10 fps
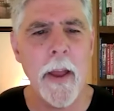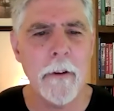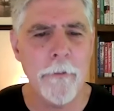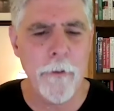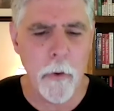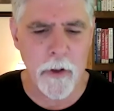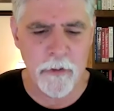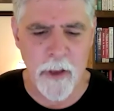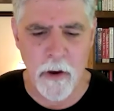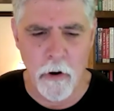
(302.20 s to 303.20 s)
of
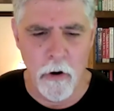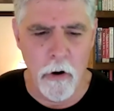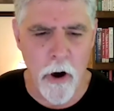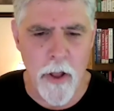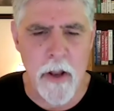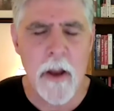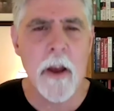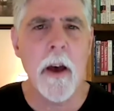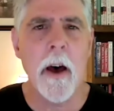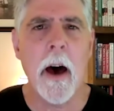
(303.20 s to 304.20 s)
focusing on
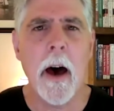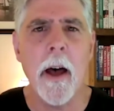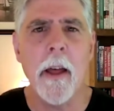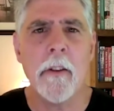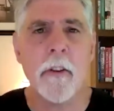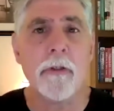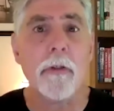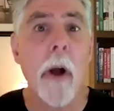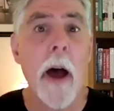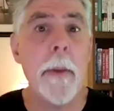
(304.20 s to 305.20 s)

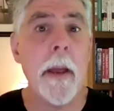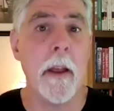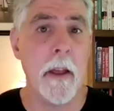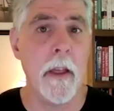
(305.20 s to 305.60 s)
describing